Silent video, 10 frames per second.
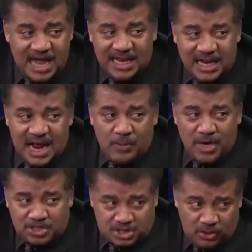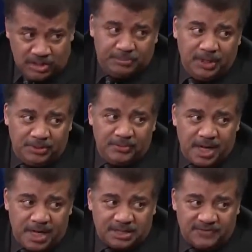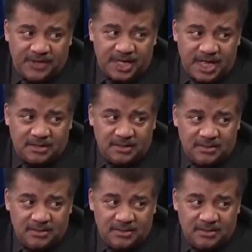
Now I want to totally blow their minds, if I can,